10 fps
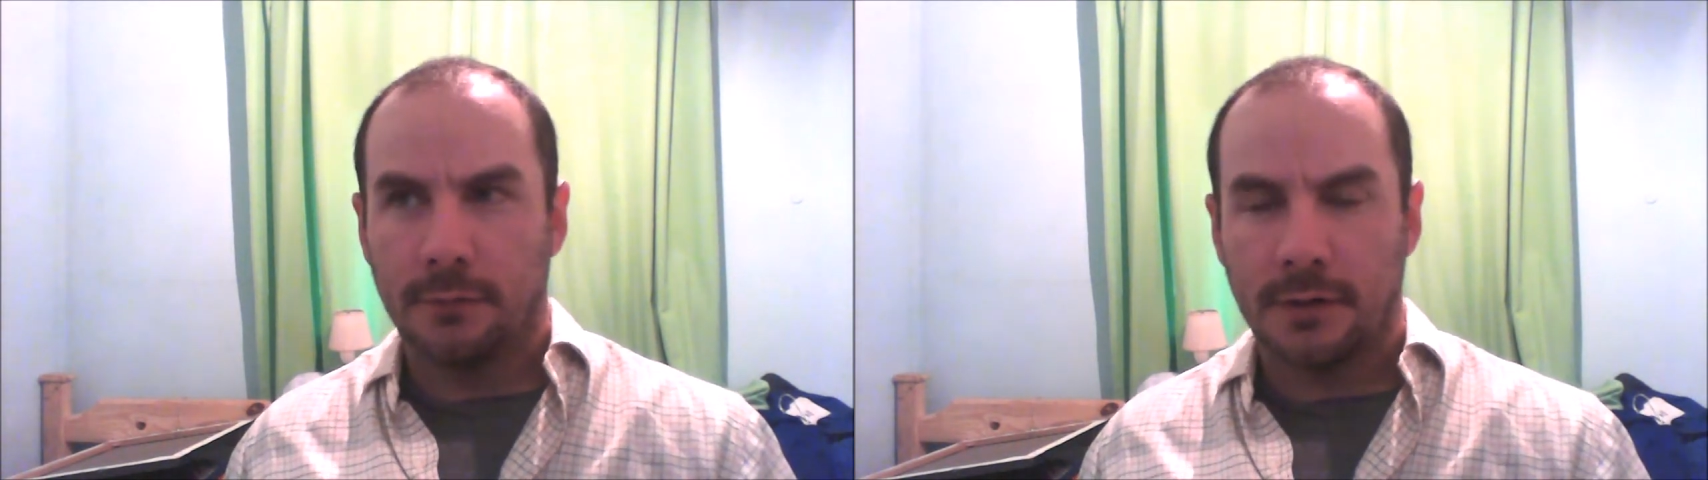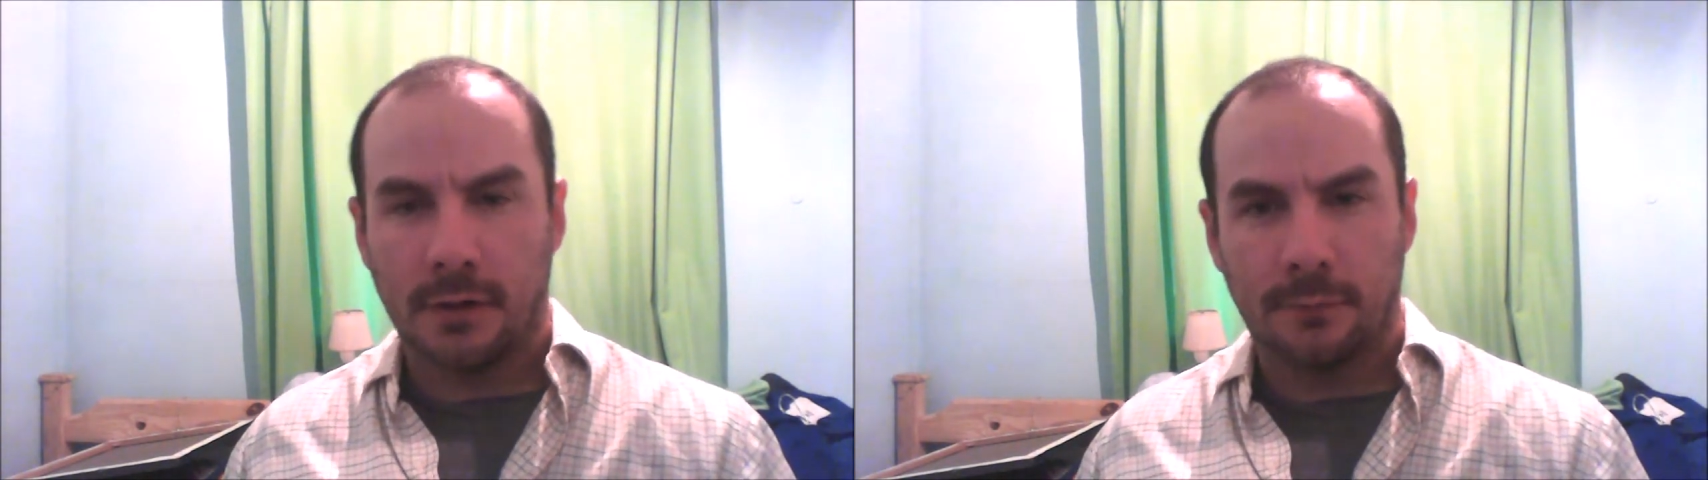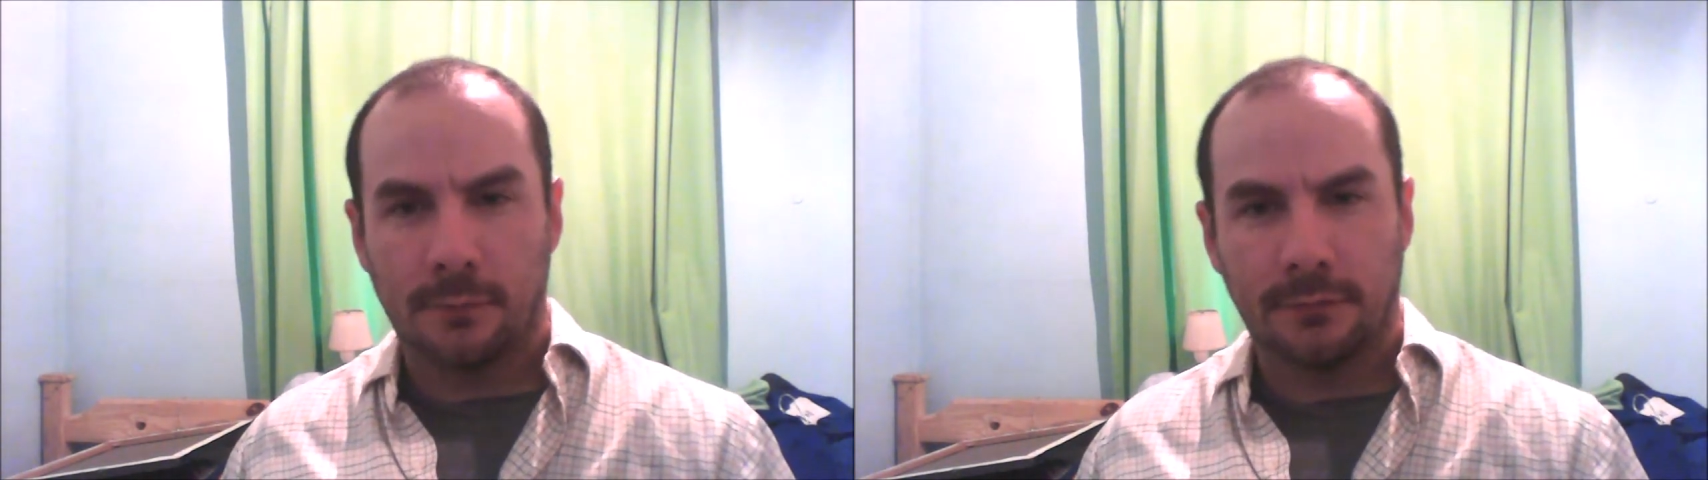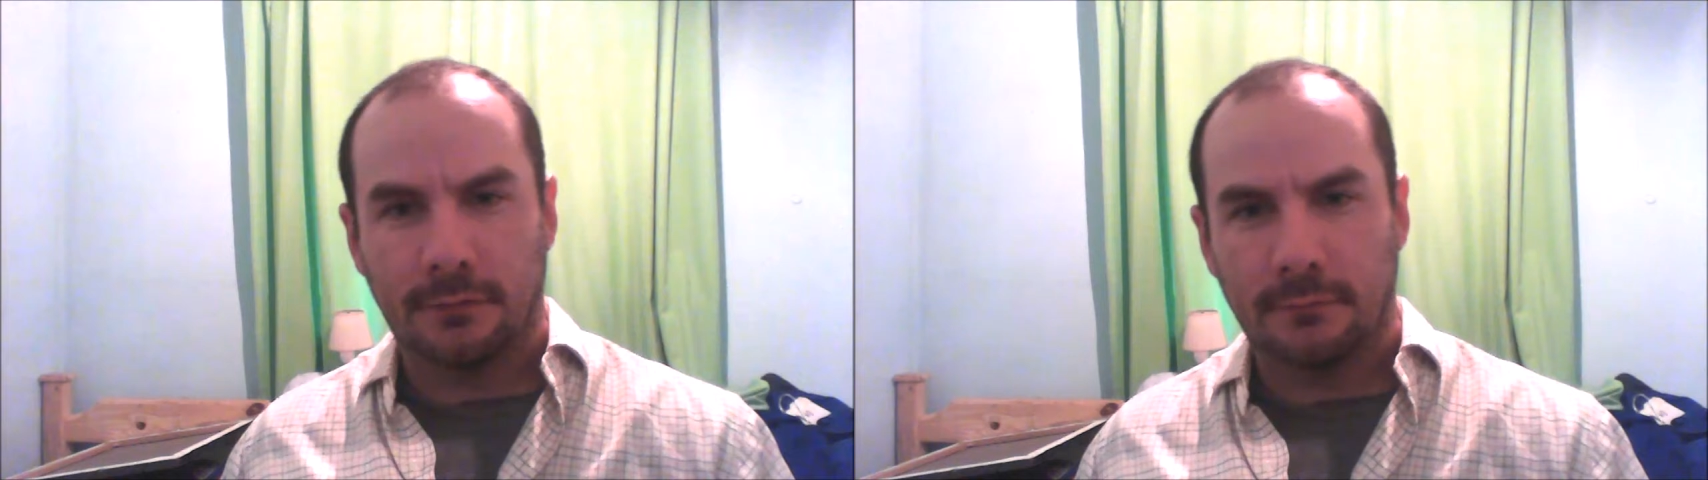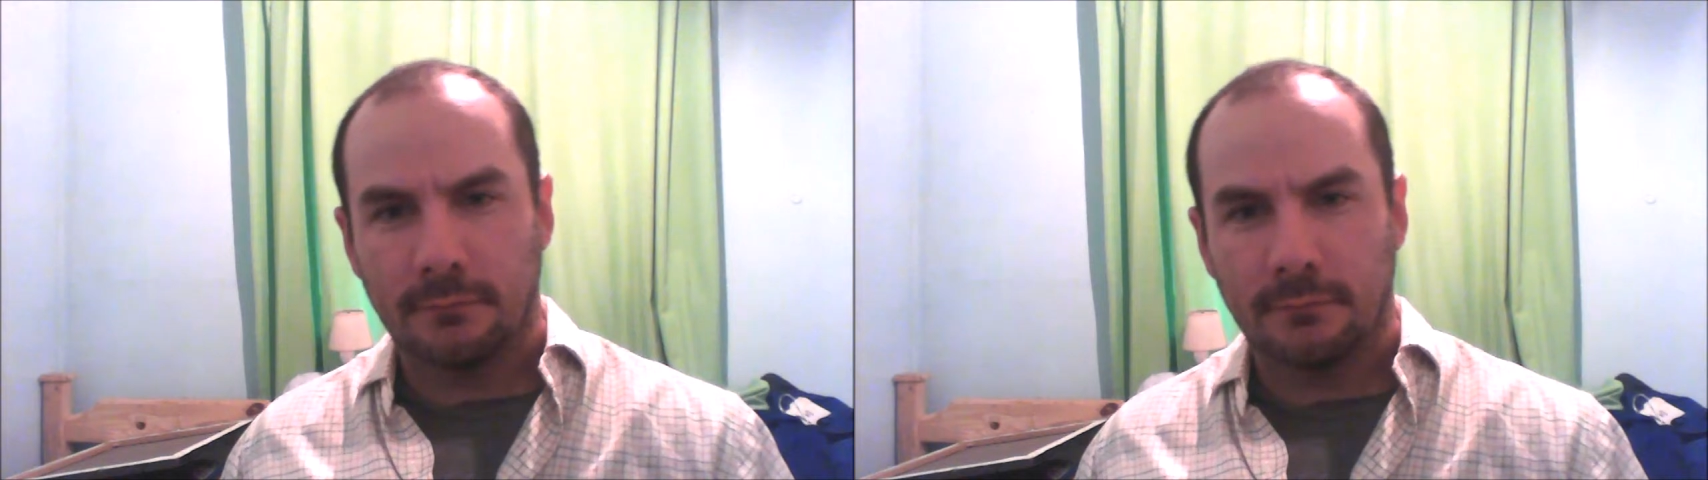
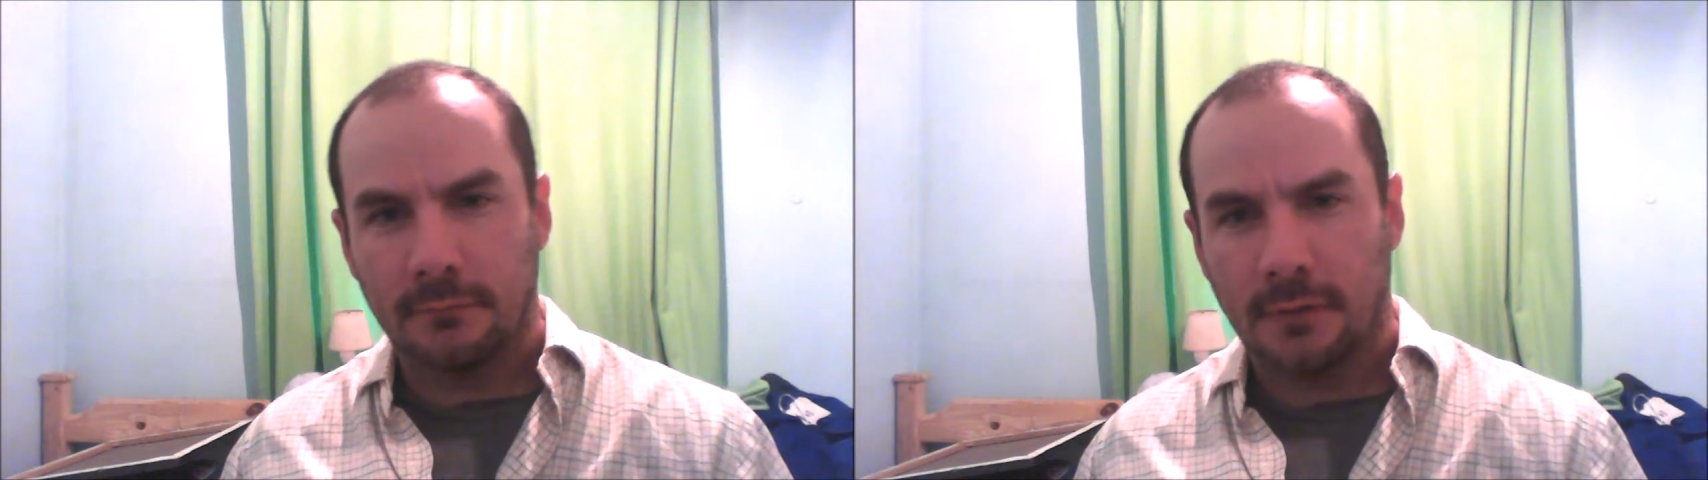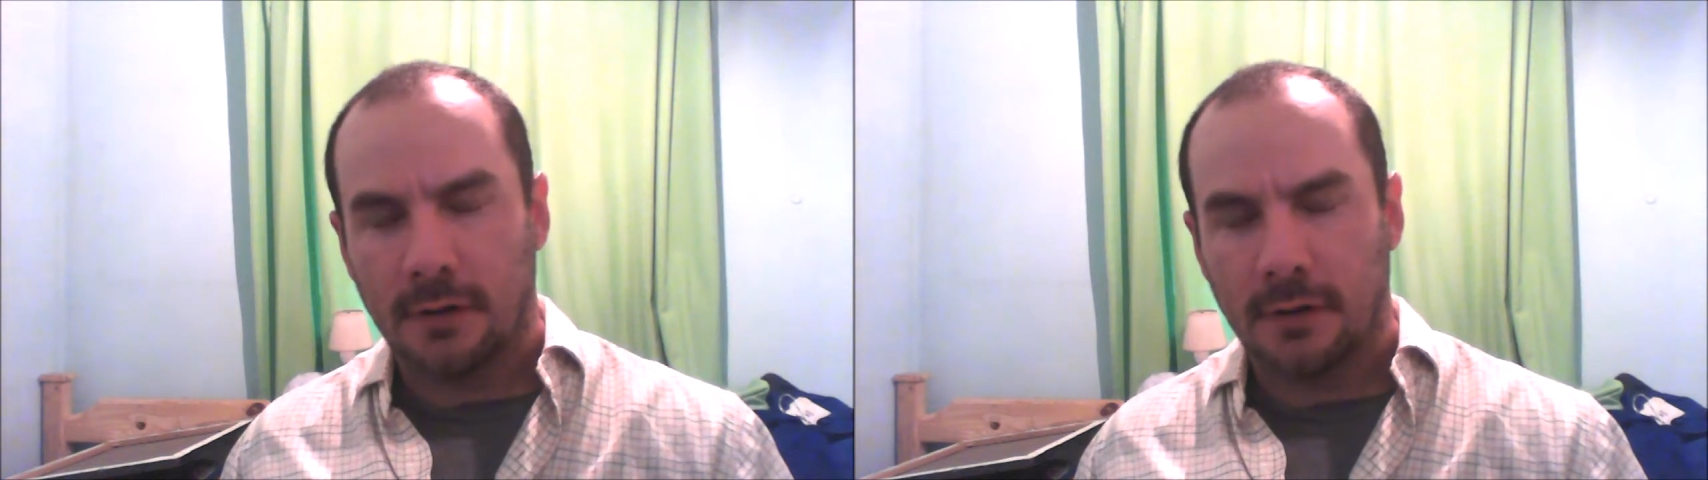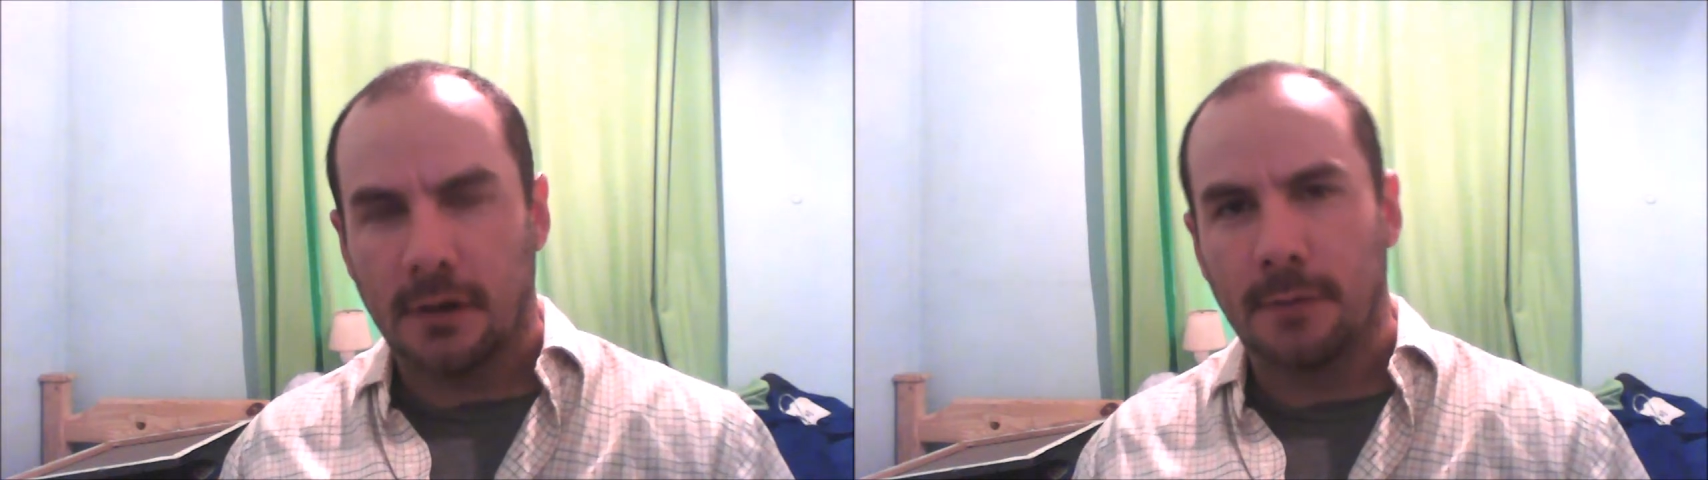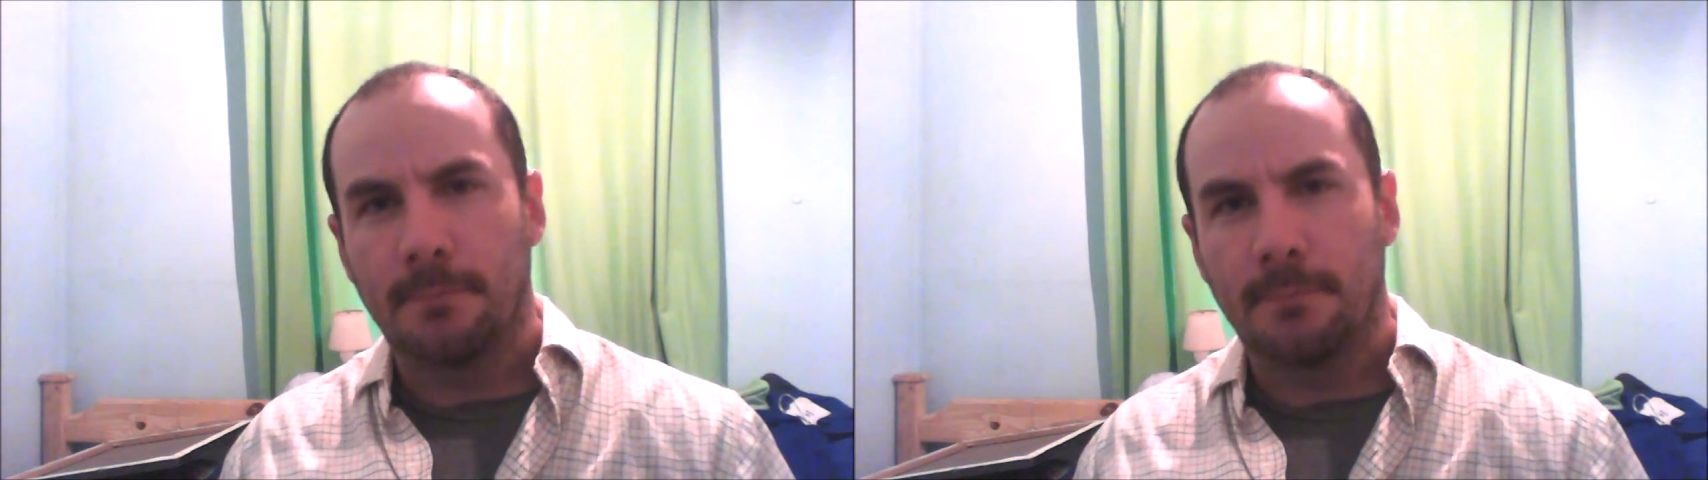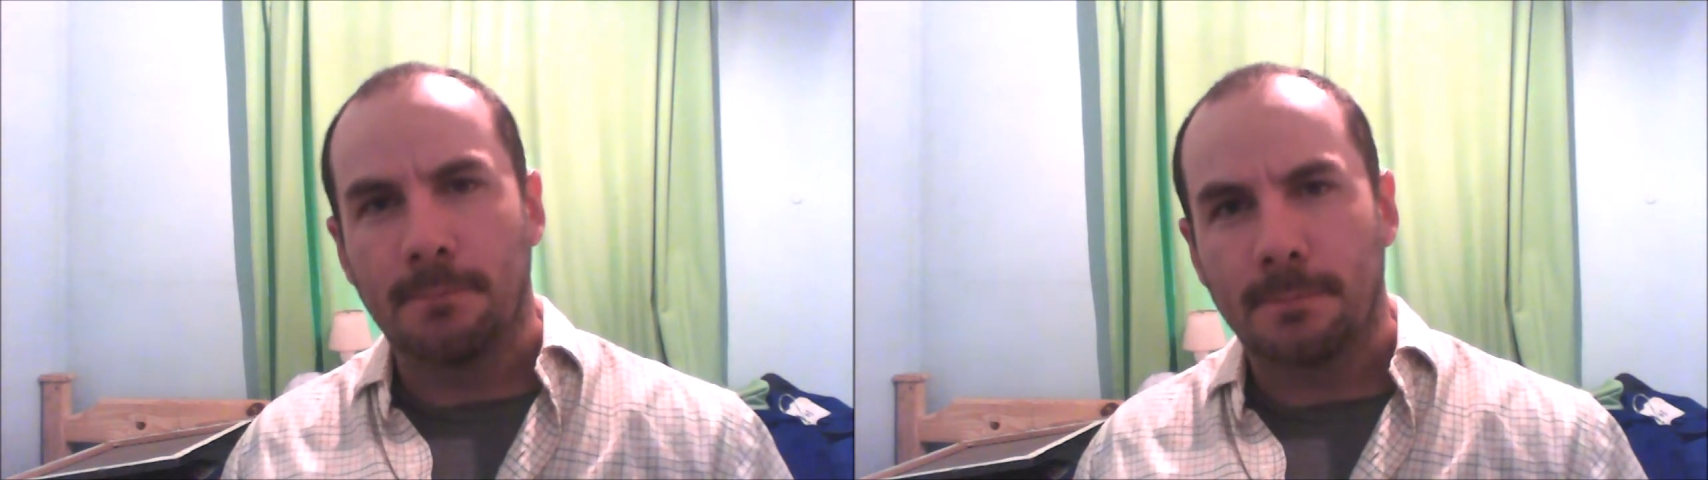becomes
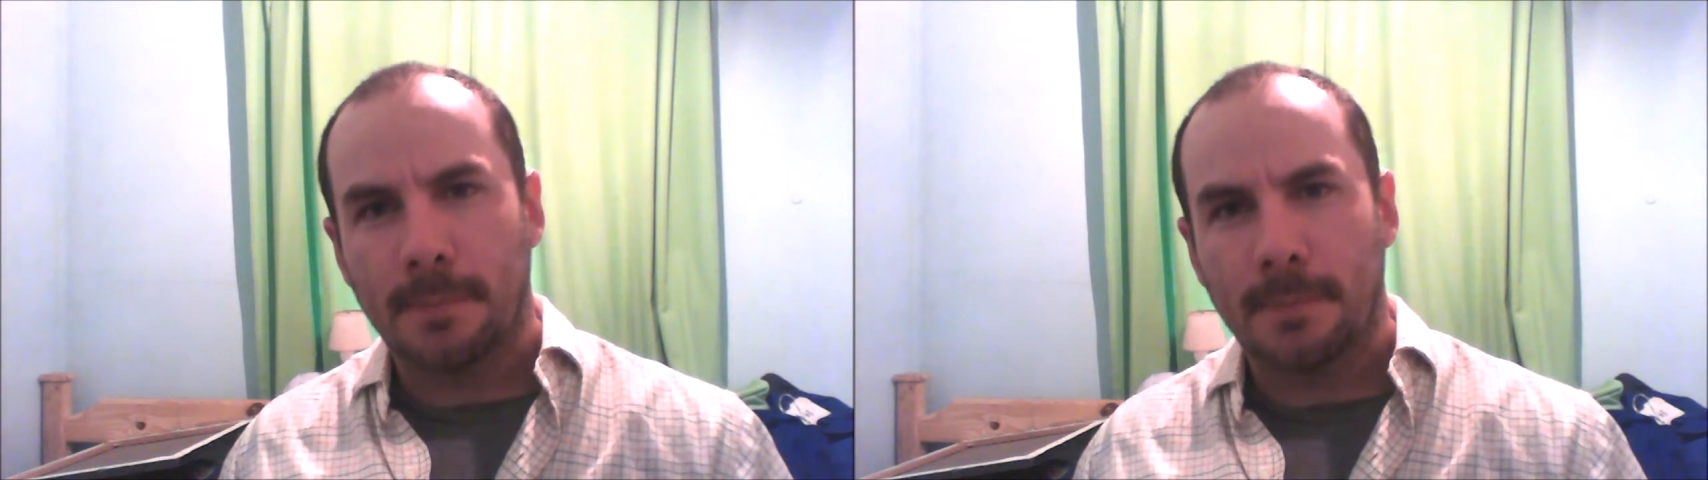um,